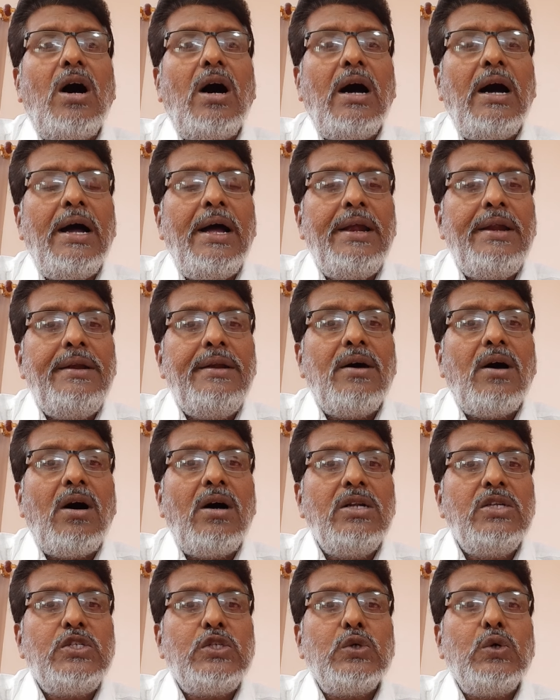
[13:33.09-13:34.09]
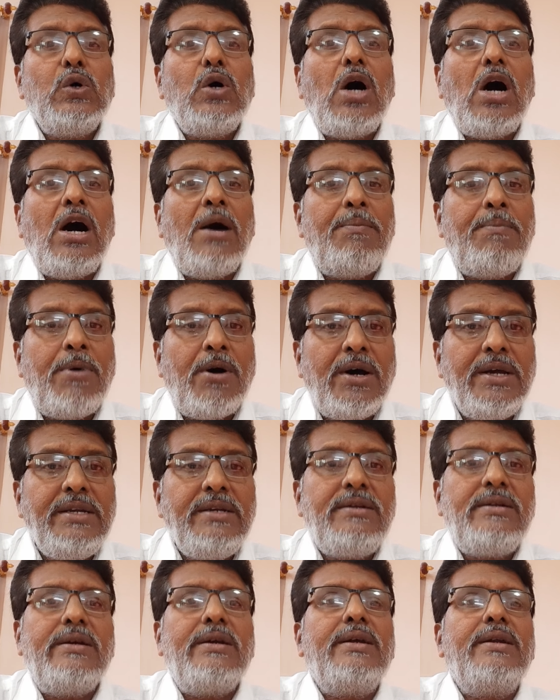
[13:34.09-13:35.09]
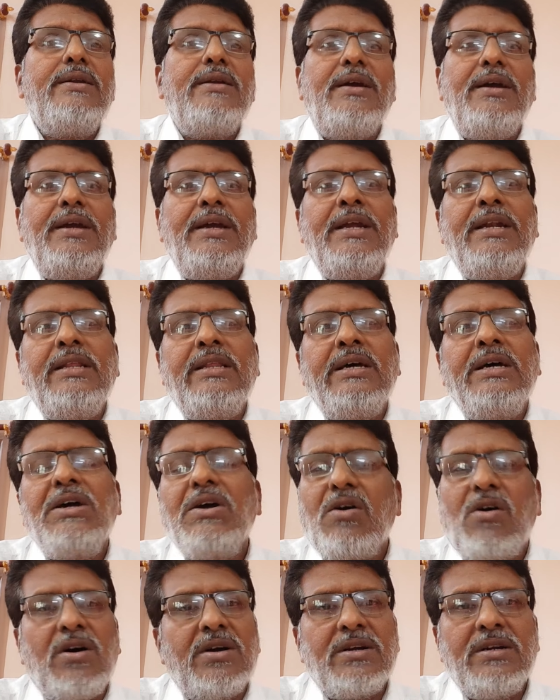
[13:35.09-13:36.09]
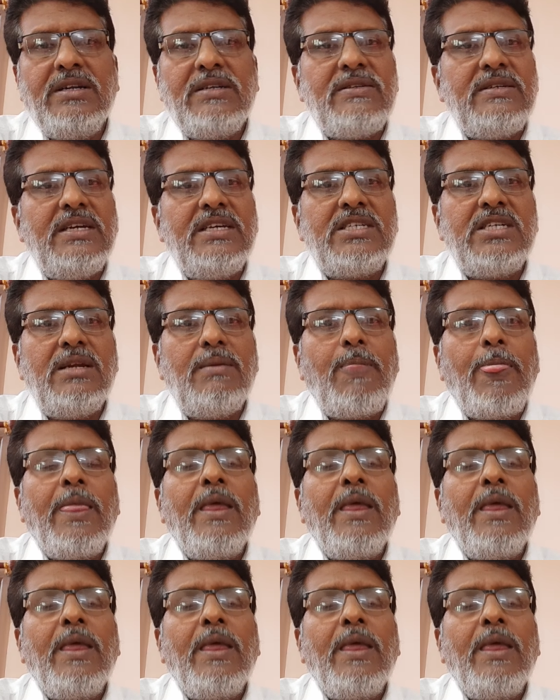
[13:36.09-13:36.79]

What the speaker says: and also appointed in the organization.